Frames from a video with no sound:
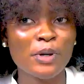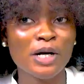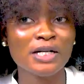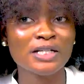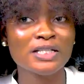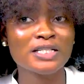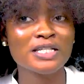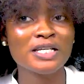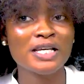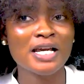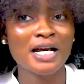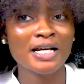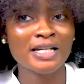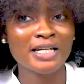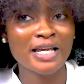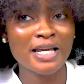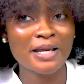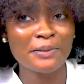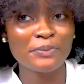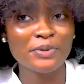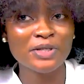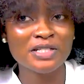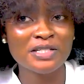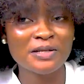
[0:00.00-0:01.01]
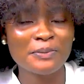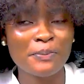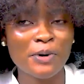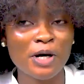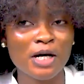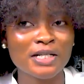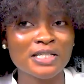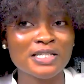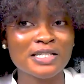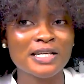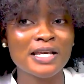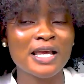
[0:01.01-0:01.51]
party and the APC
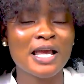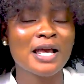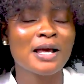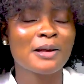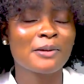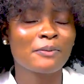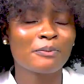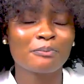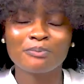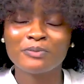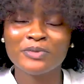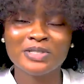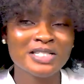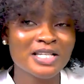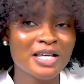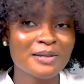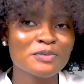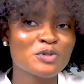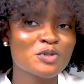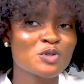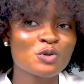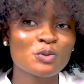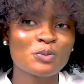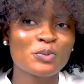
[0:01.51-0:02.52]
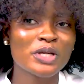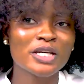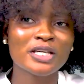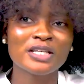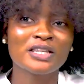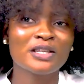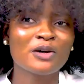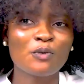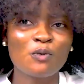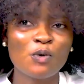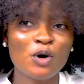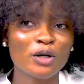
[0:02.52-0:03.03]
party seems to be
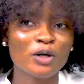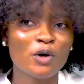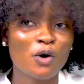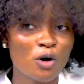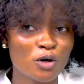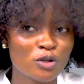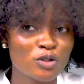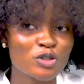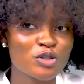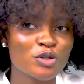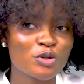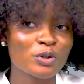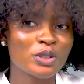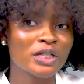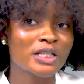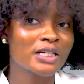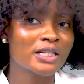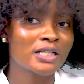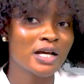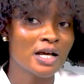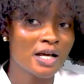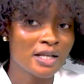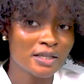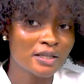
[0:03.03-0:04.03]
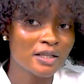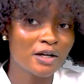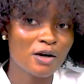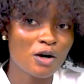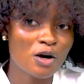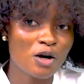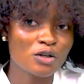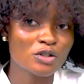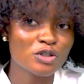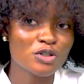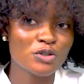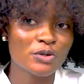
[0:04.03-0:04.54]
the one controlling the
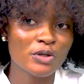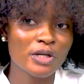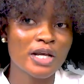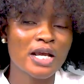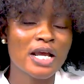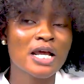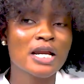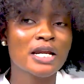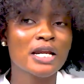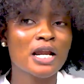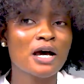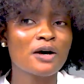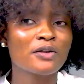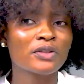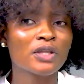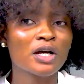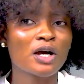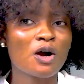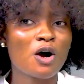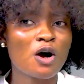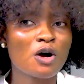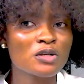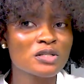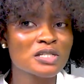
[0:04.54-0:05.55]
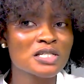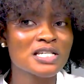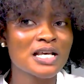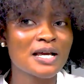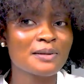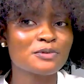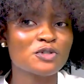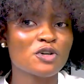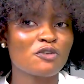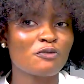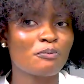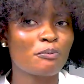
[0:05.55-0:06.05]
country. Now, the
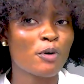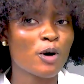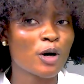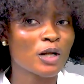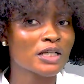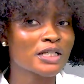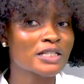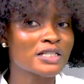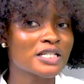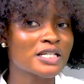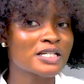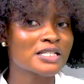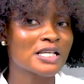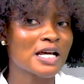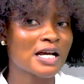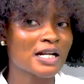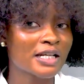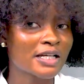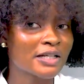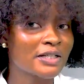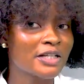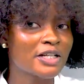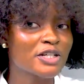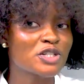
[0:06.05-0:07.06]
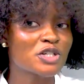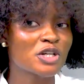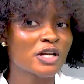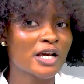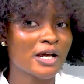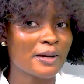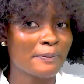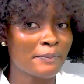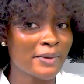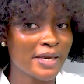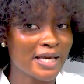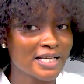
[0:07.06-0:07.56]
concept of politics alienation
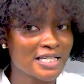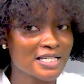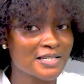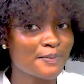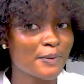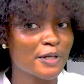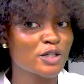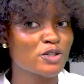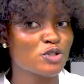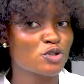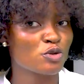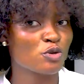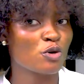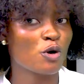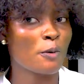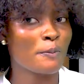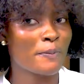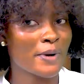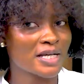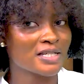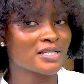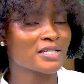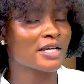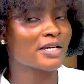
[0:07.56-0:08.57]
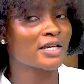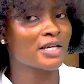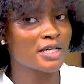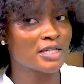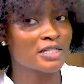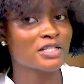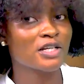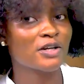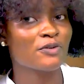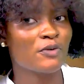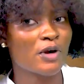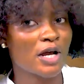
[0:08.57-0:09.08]
can be explained through Obaseki
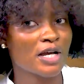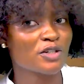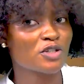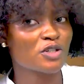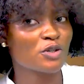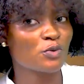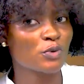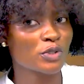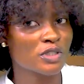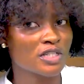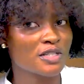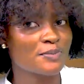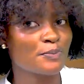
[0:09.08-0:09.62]
interaction with